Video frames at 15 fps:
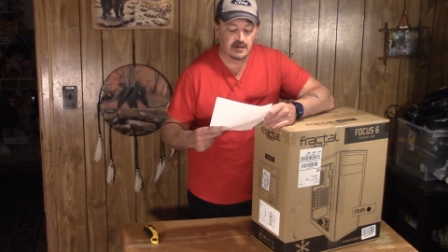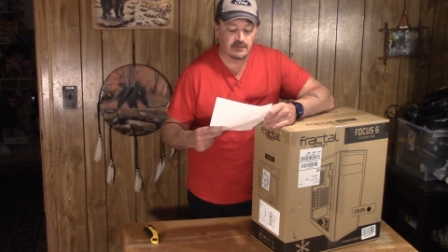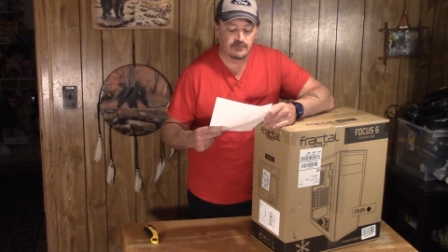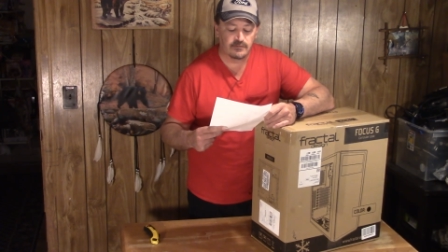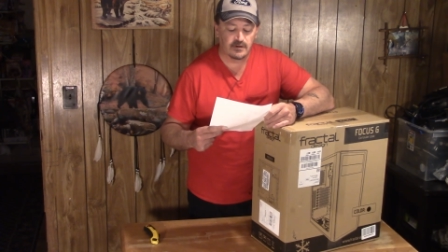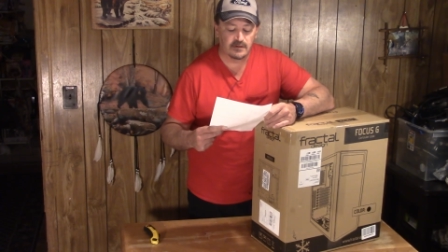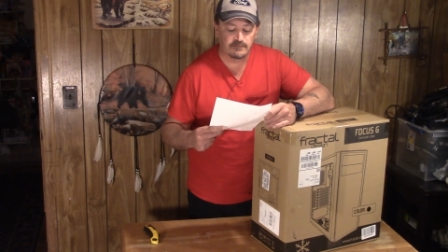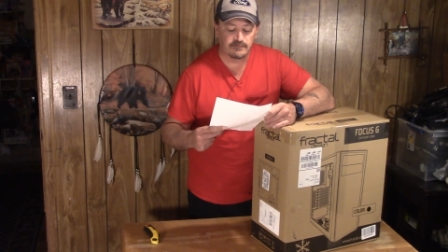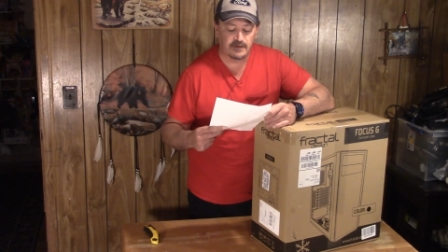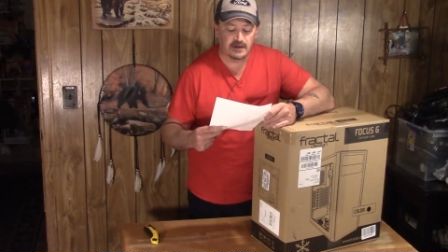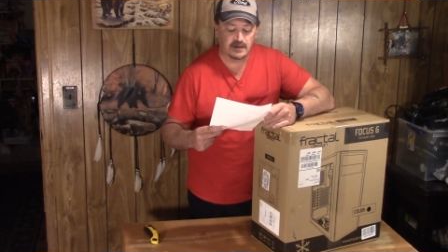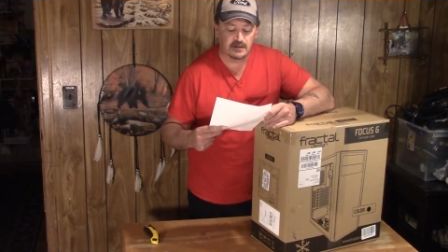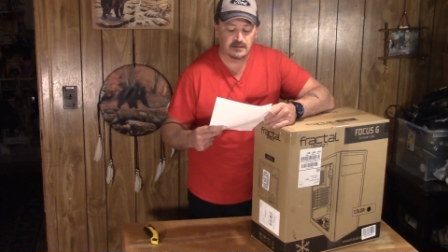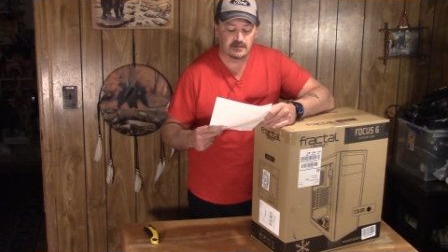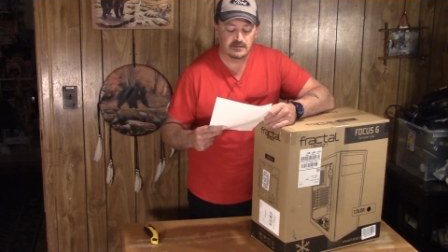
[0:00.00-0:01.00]
Front
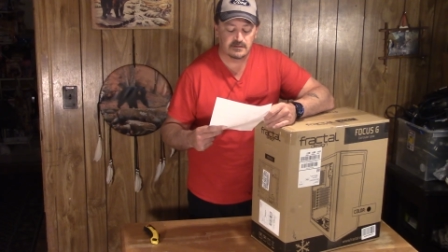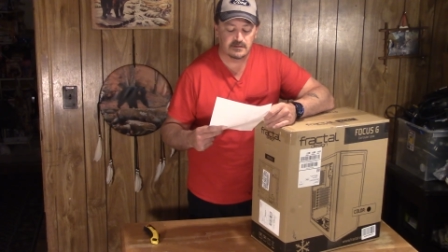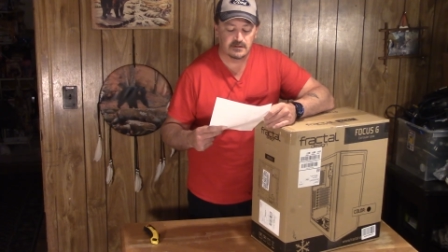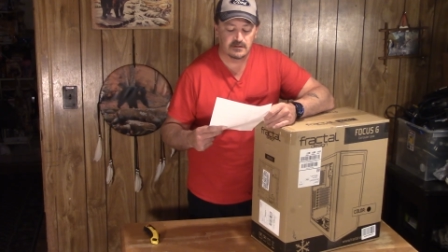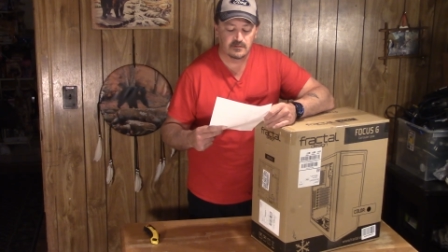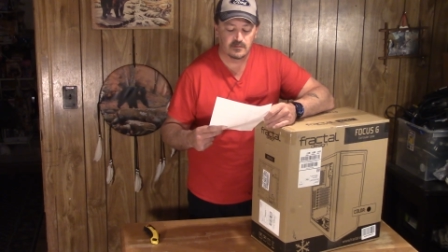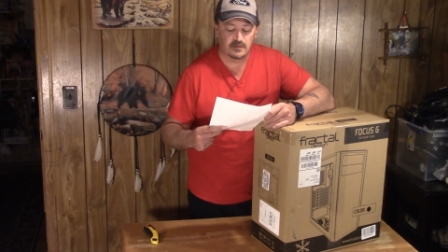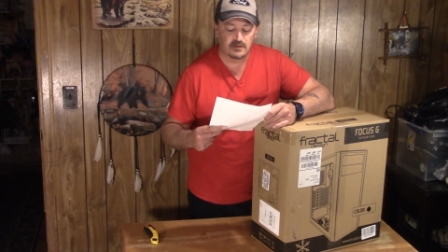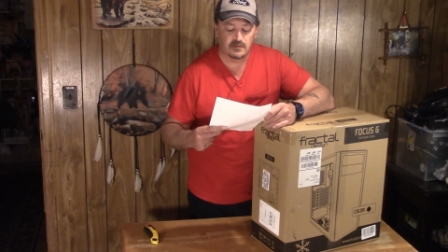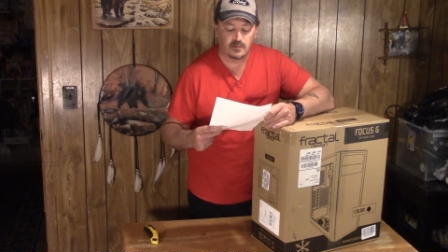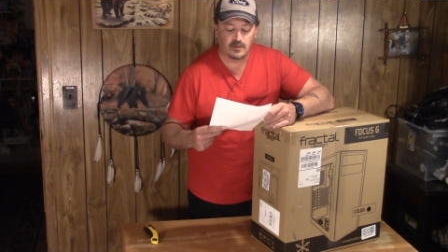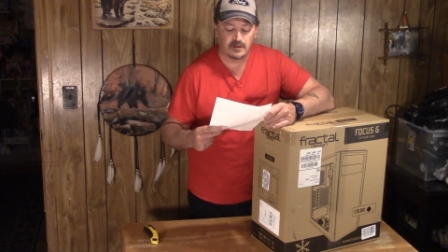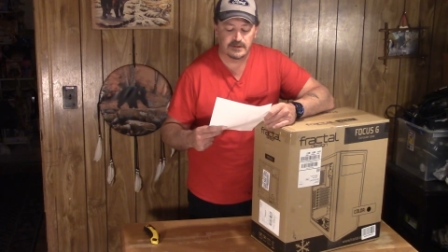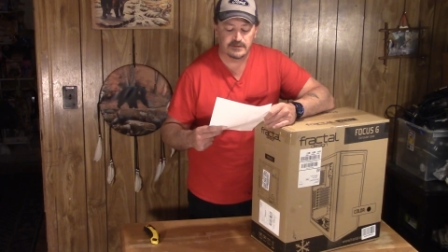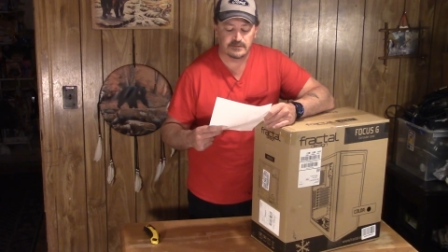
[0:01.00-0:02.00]
fan is two
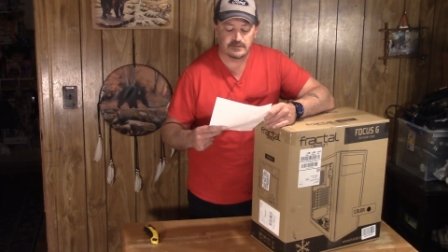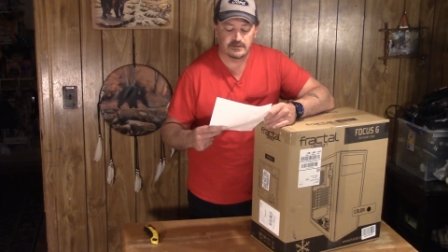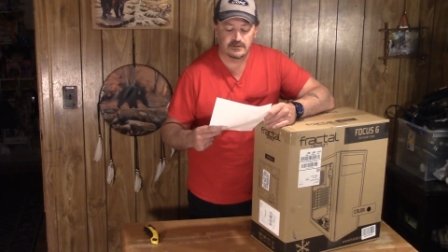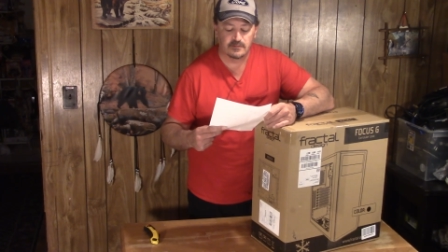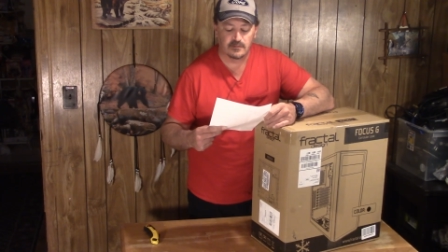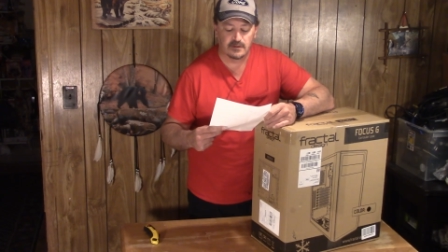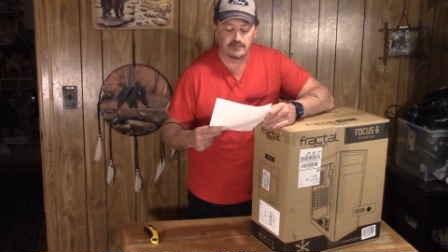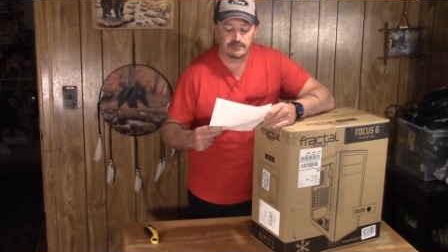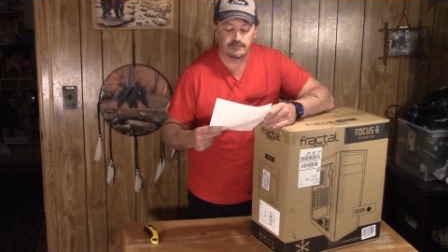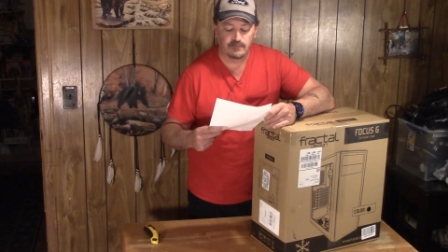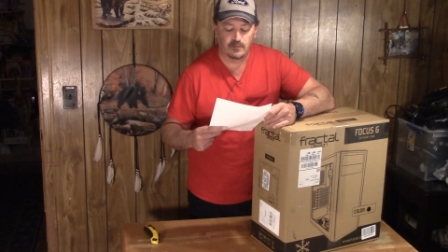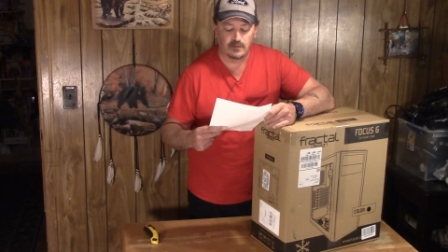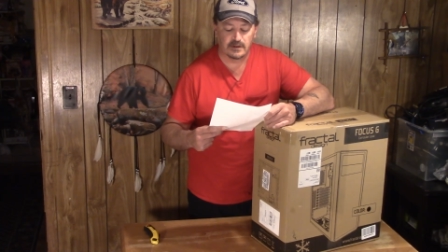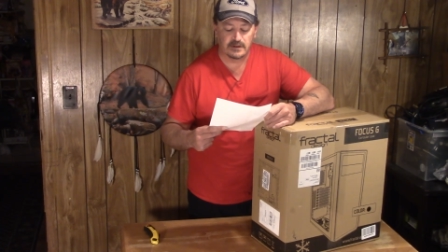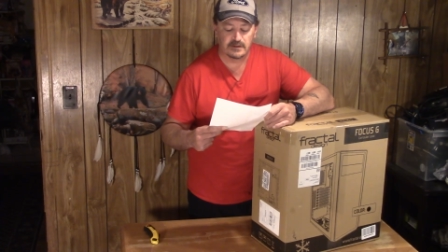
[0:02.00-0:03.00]
120s or two
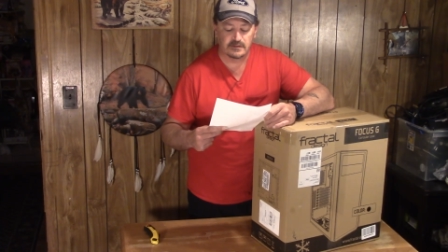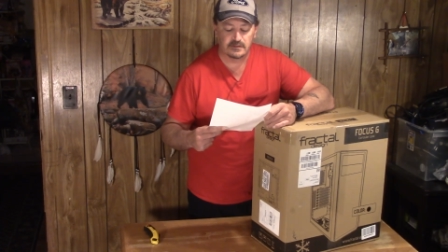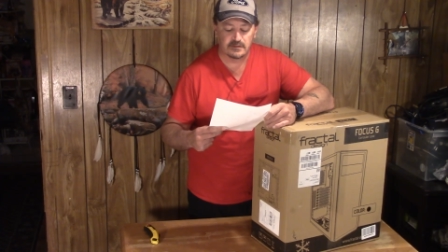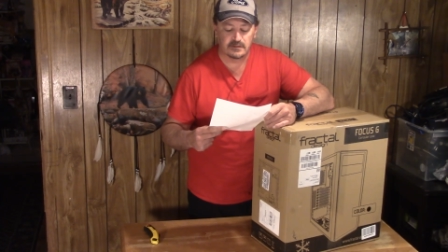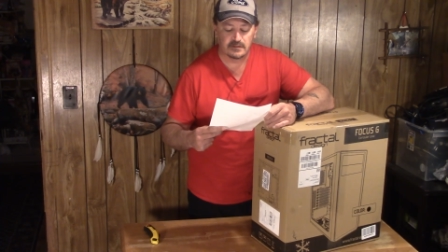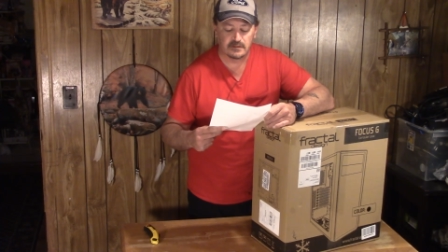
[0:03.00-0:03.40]
140s.